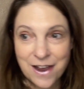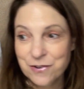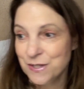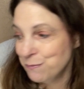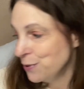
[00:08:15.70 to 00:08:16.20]
I
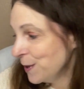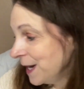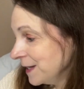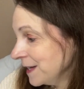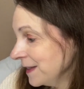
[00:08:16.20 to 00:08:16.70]
was
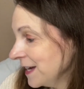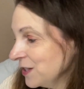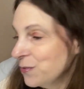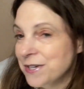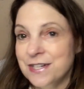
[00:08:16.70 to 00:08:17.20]
pregnant.
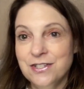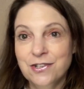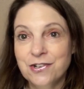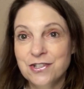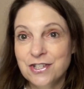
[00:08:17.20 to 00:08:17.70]
That's when I
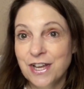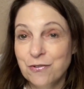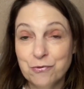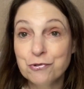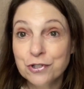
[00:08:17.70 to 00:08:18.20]
started to like
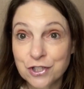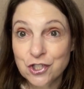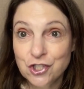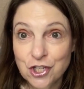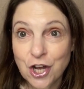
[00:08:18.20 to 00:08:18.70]
really
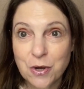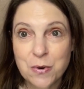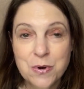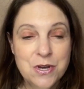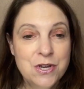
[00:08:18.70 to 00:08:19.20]

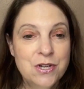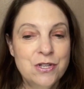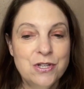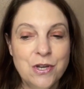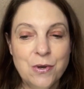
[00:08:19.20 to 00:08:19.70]
show.
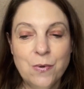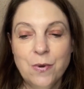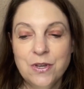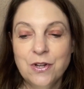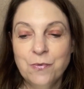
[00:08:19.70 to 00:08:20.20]
So,
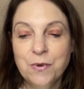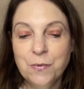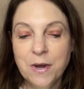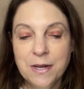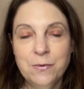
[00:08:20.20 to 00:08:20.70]
you know, we
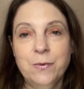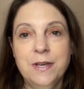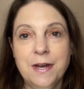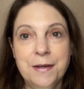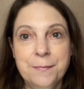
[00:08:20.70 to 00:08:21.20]
went and we
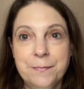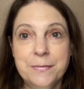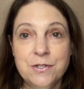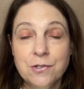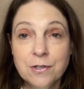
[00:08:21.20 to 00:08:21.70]
got
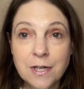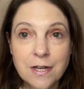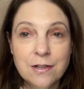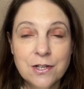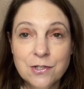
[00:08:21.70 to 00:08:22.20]
maternity
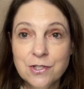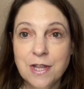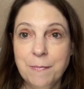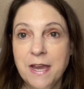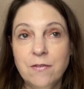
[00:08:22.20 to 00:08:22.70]
clothes.
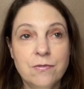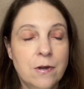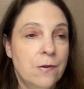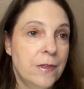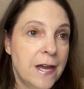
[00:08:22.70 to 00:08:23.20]
They paid for
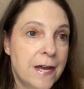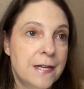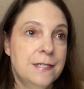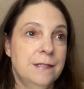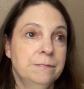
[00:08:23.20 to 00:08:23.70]
all that.